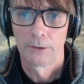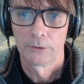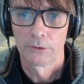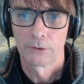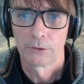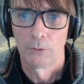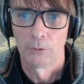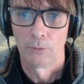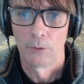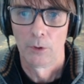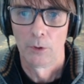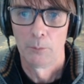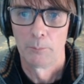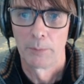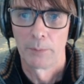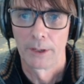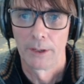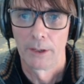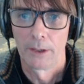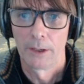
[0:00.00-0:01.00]
So
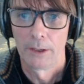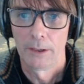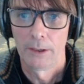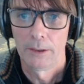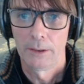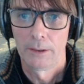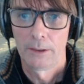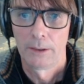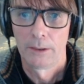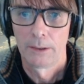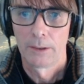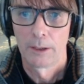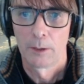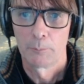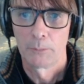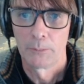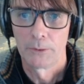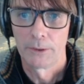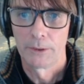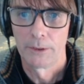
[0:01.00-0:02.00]
umbrella,
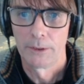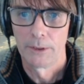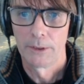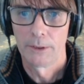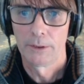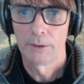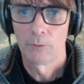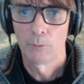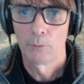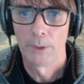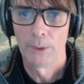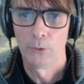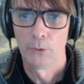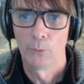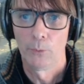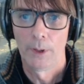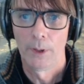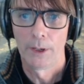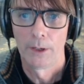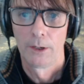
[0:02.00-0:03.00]
I put it here, when
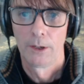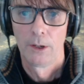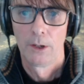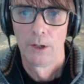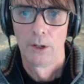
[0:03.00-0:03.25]
do I